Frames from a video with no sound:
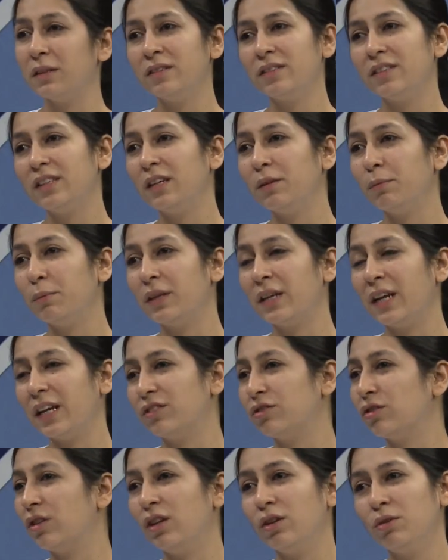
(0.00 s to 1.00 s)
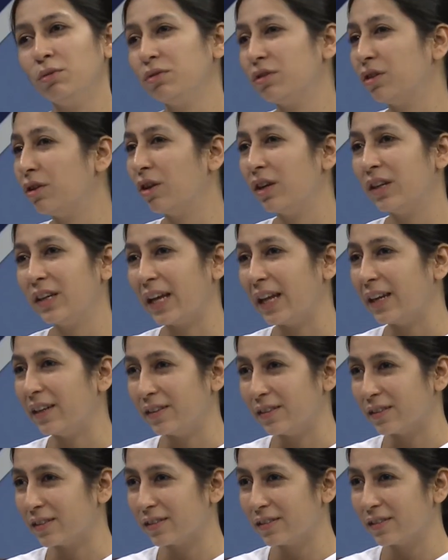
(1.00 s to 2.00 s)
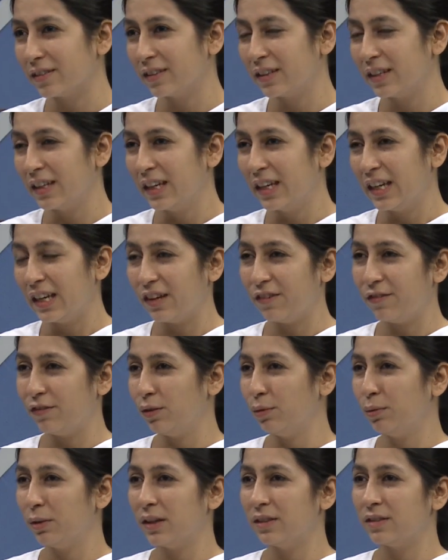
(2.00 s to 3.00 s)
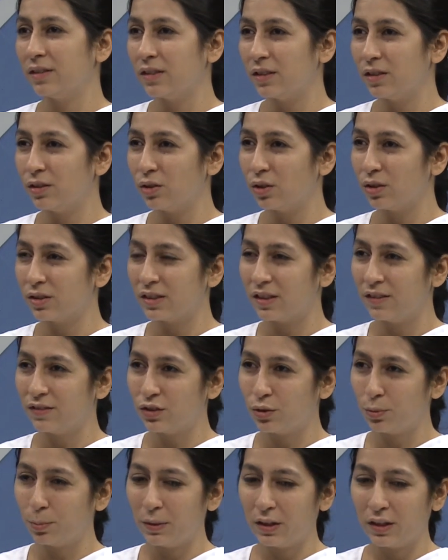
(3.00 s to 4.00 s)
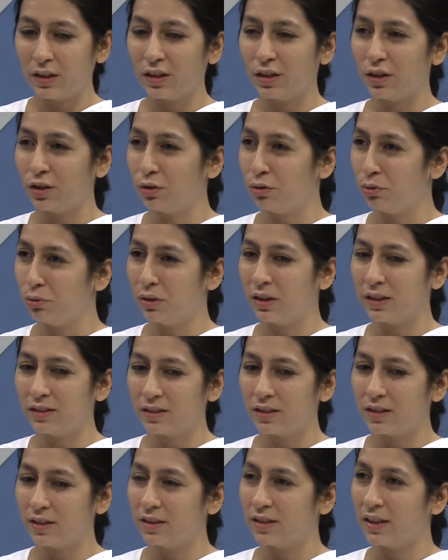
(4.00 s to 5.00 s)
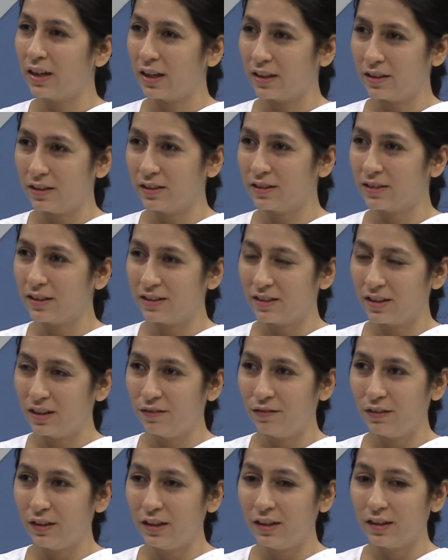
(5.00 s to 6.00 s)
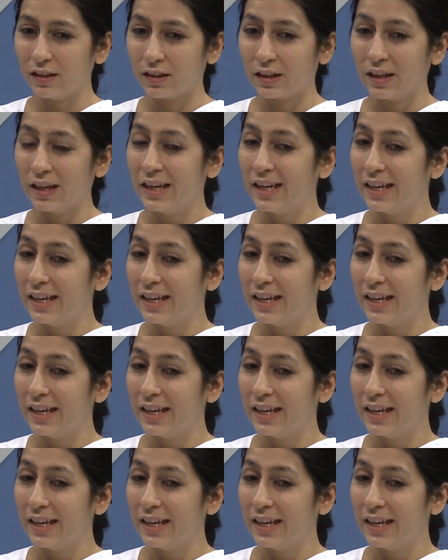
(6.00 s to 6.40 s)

and see, we are actually losing on talent. If you consider yourself superior and you consider the others as inferior,